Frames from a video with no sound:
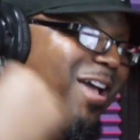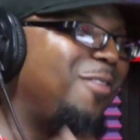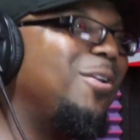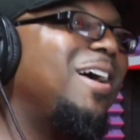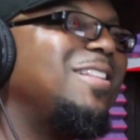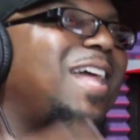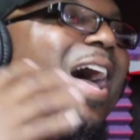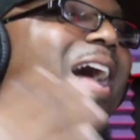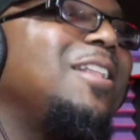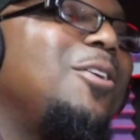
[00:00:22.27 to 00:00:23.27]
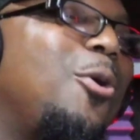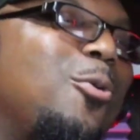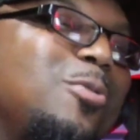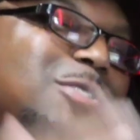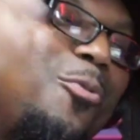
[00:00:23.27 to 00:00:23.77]
well, well now i
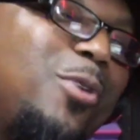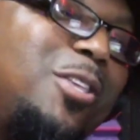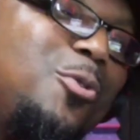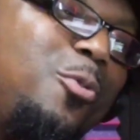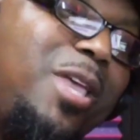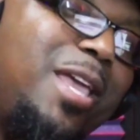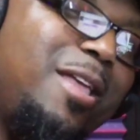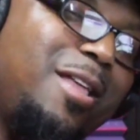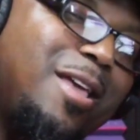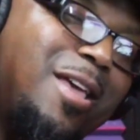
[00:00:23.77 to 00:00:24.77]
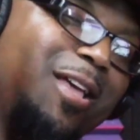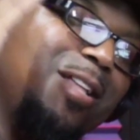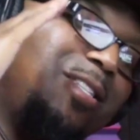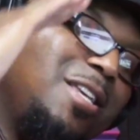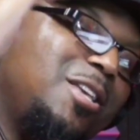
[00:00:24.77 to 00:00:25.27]
know so when you get
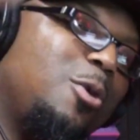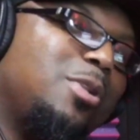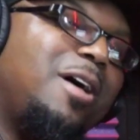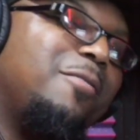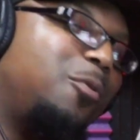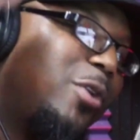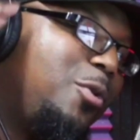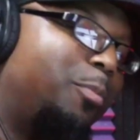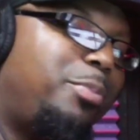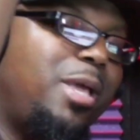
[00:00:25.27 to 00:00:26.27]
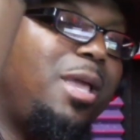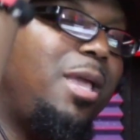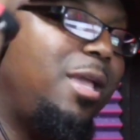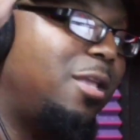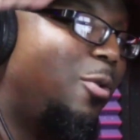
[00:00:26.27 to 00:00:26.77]
to your level where you
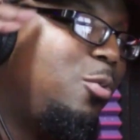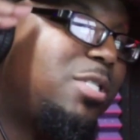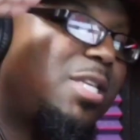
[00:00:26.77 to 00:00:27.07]
big and you